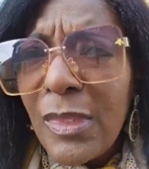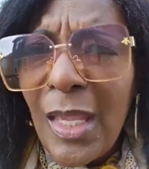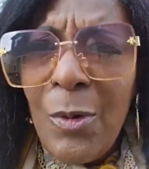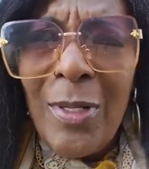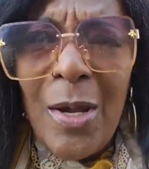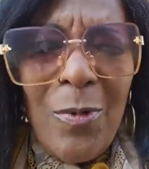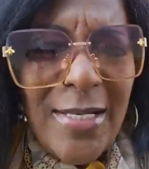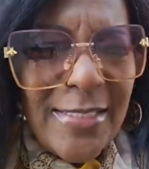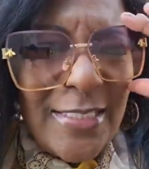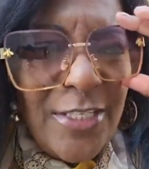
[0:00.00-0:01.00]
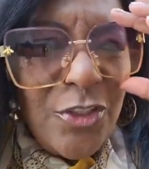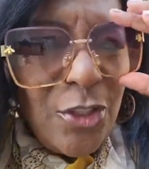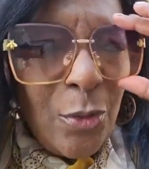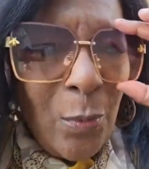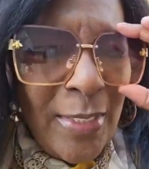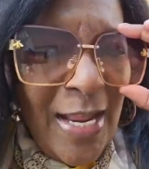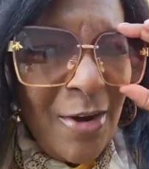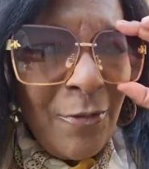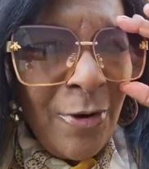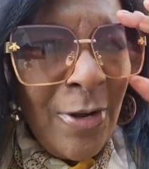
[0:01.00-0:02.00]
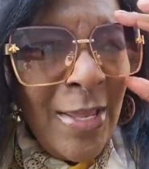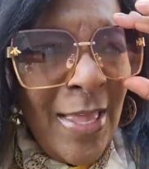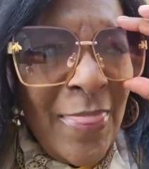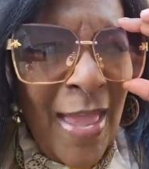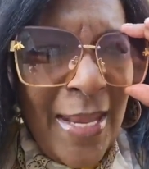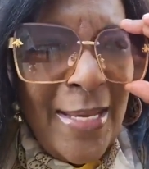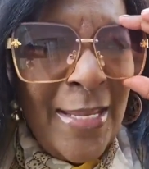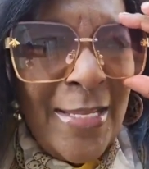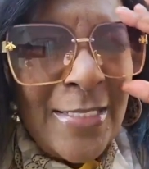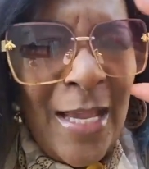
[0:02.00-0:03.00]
And what I want to say to you, whatever that is,